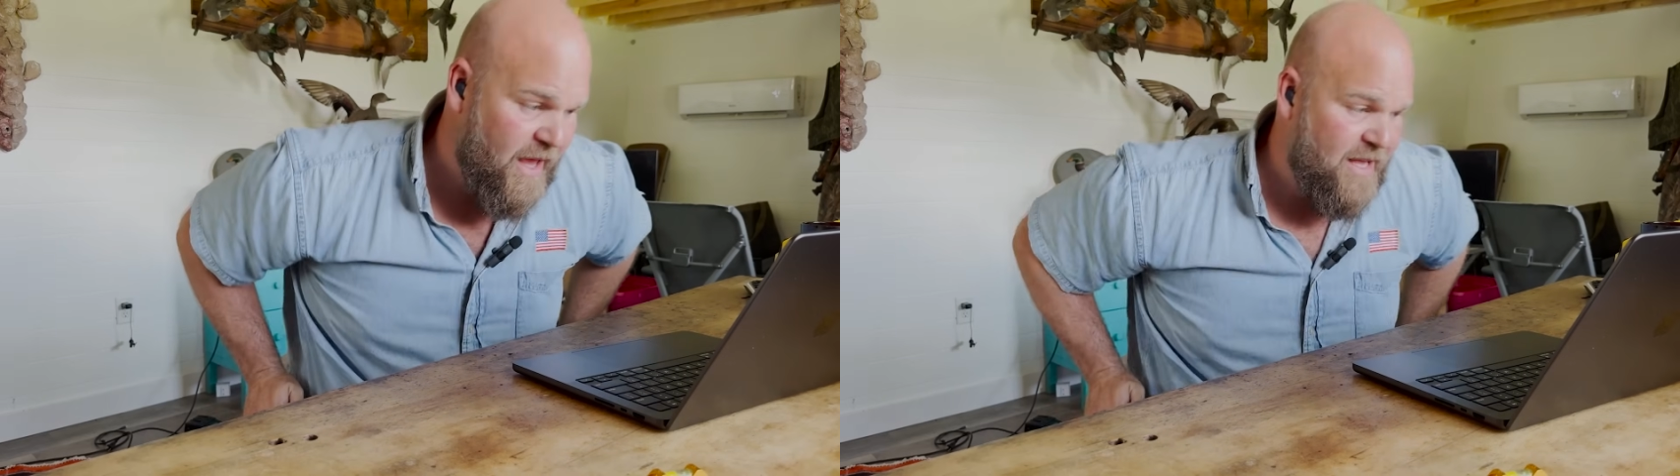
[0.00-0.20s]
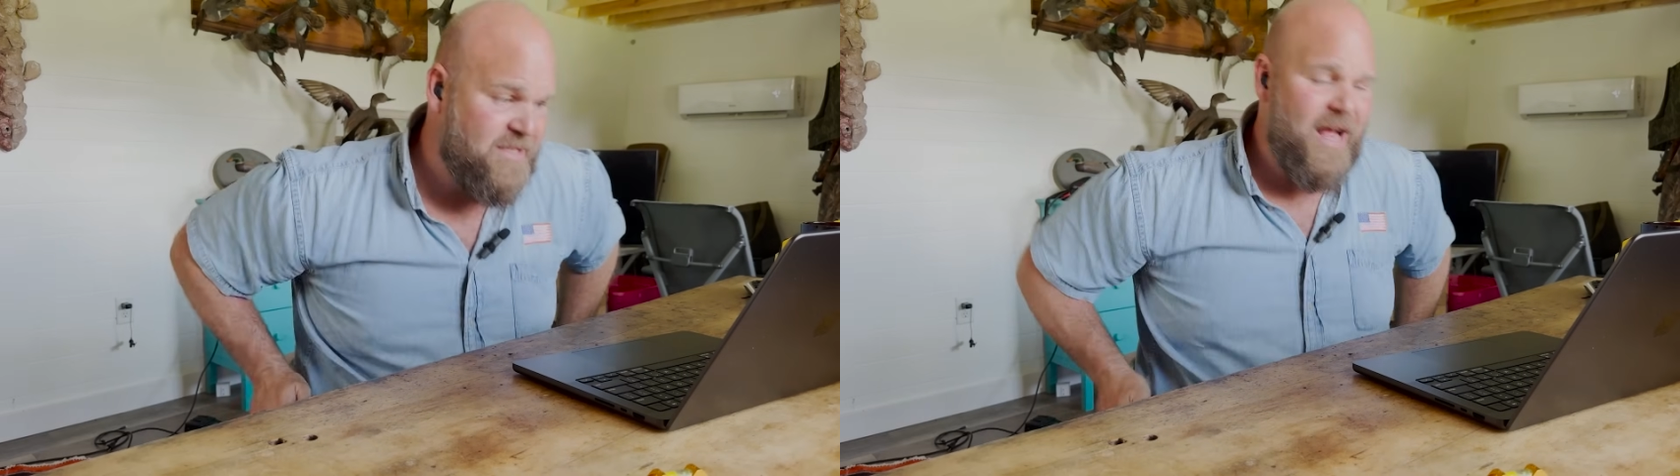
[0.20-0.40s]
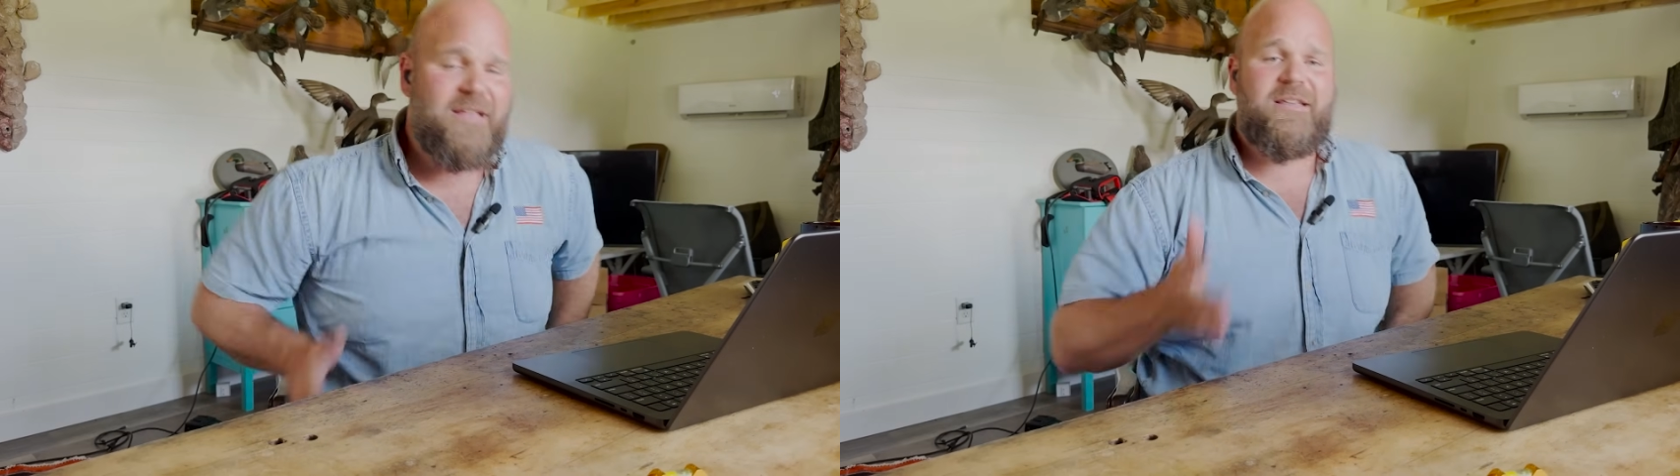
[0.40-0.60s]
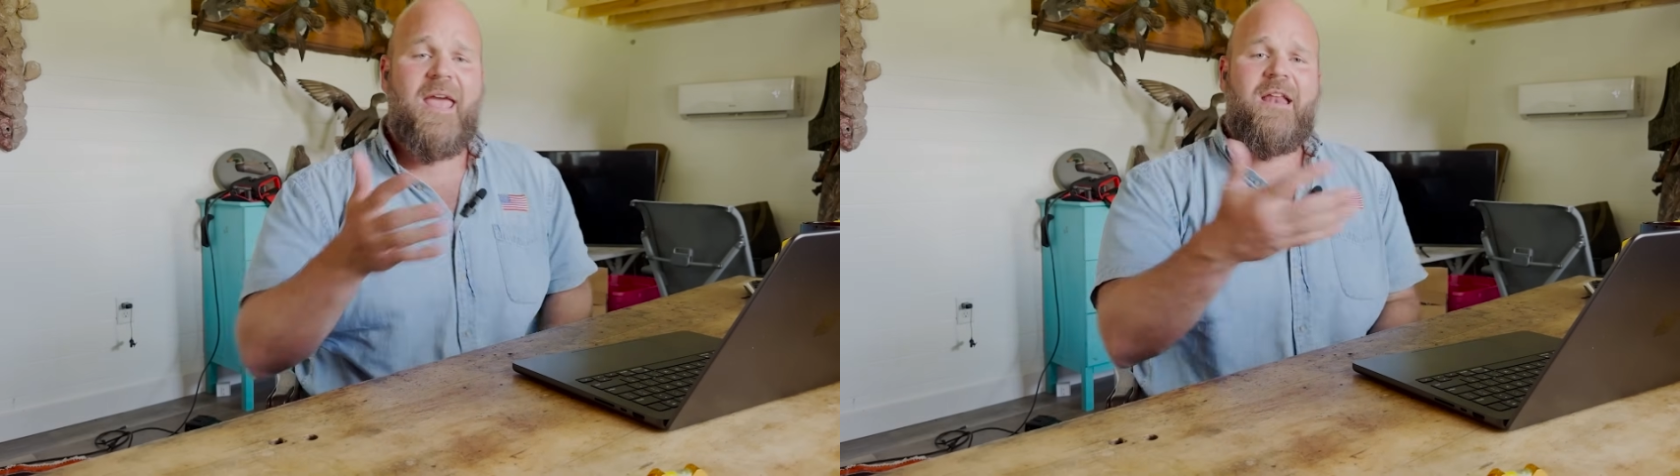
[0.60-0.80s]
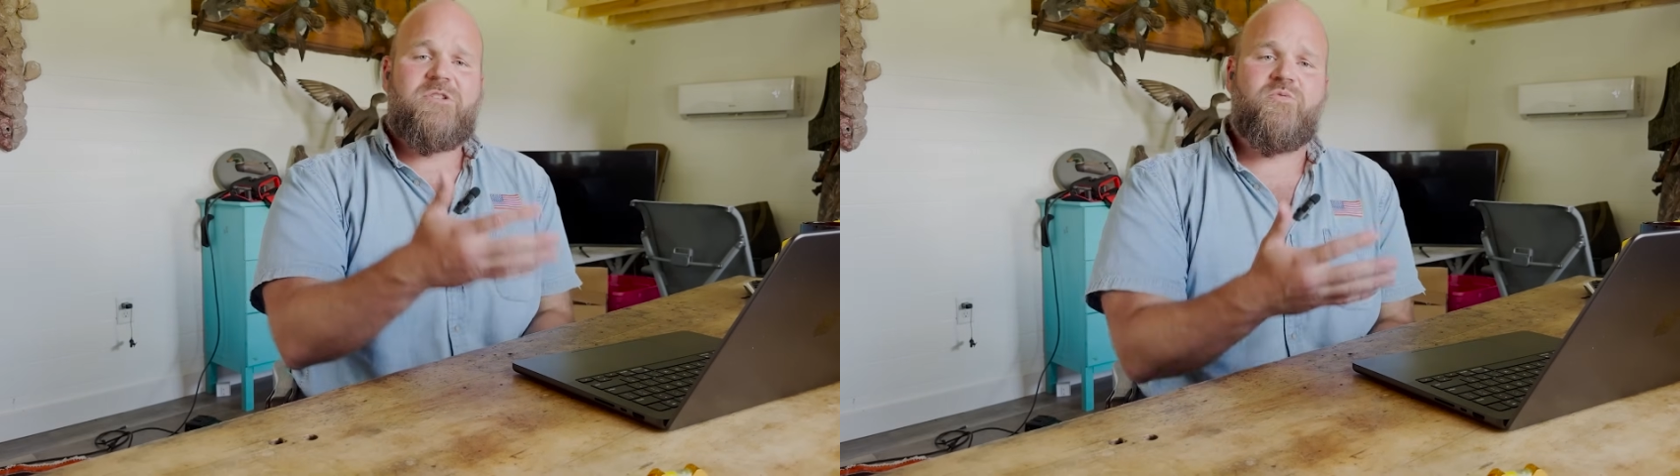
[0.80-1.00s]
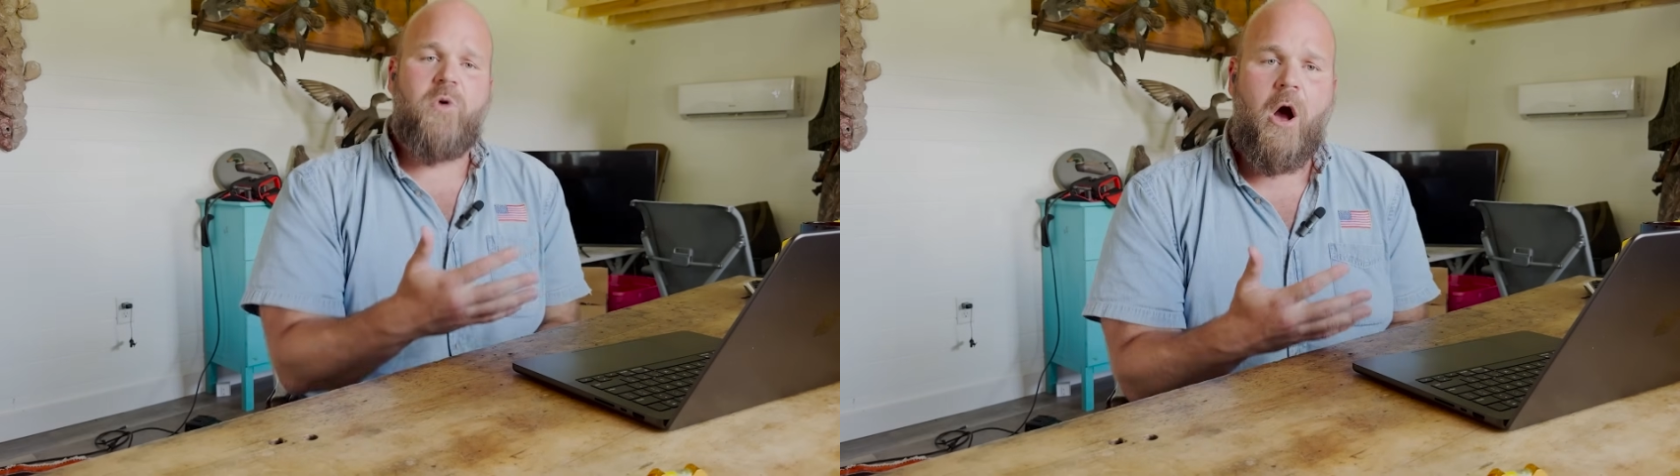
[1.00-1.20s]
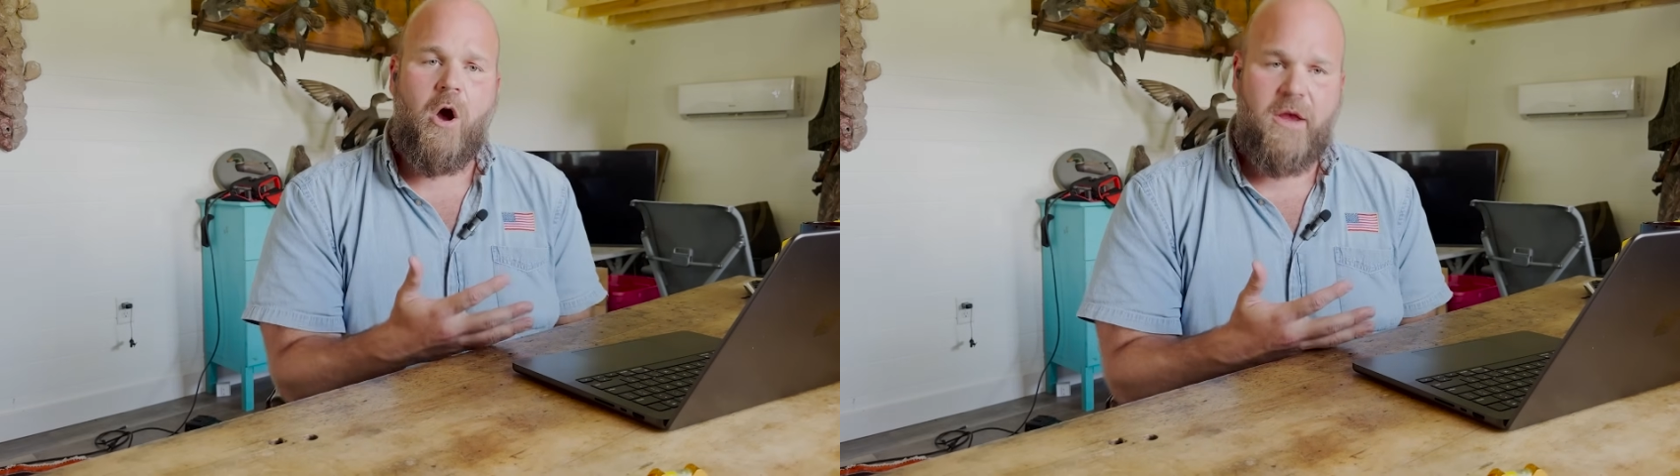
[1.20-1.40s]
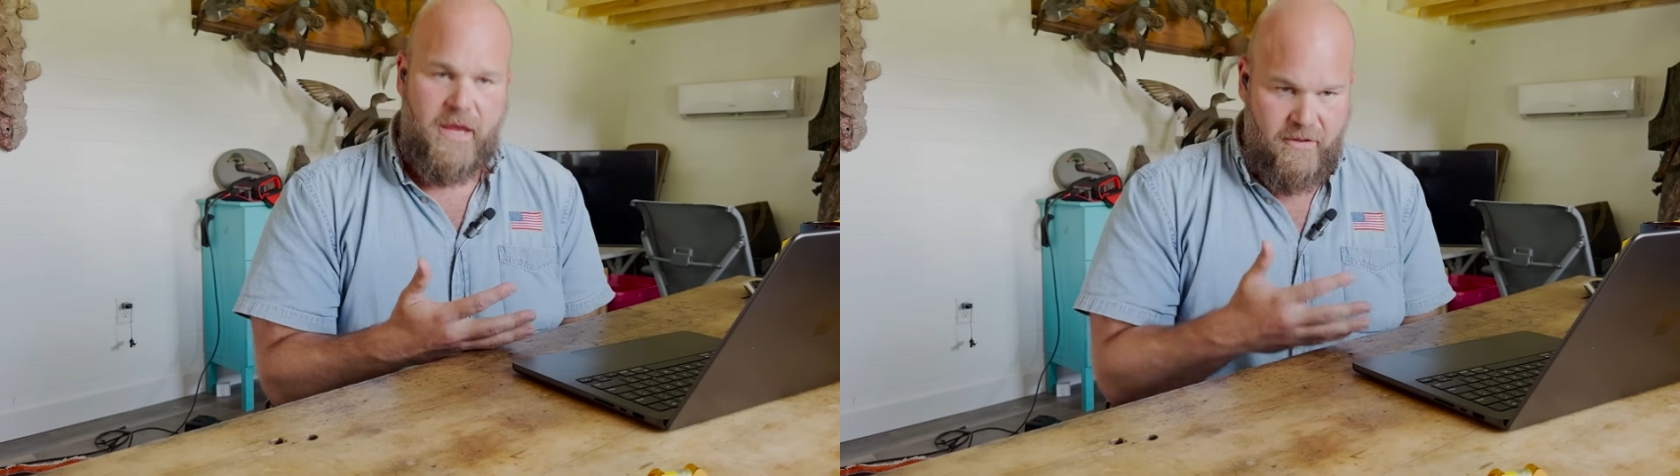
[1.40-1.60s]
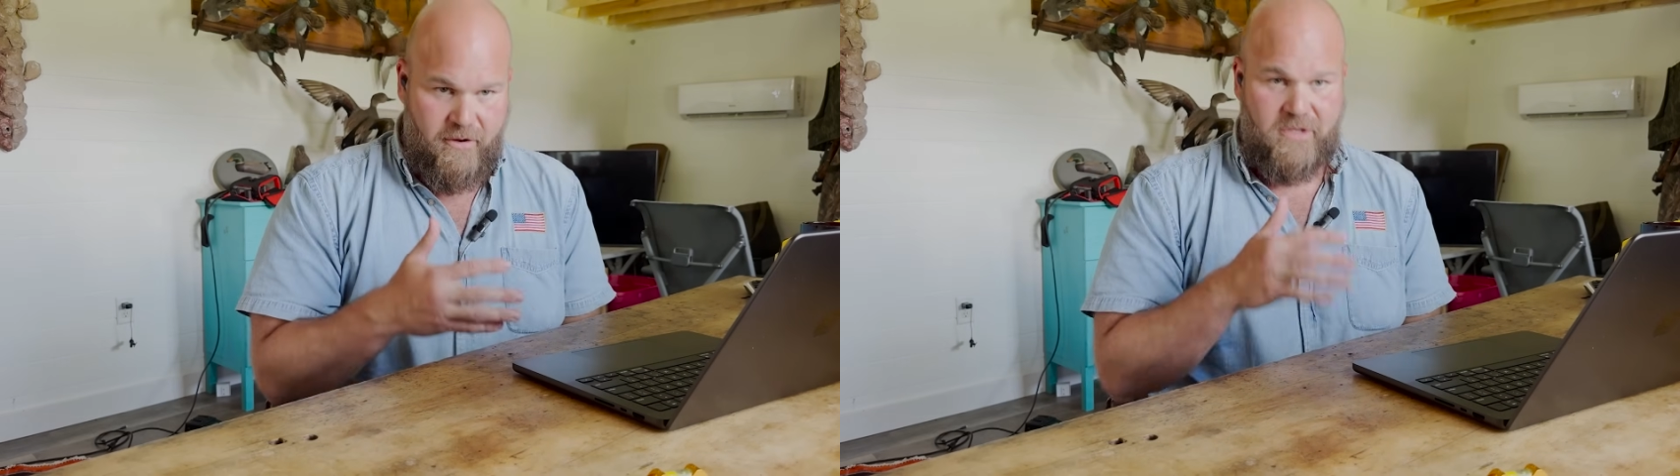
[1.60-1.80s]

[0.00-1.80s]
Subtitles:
It's not saying it's wrong either.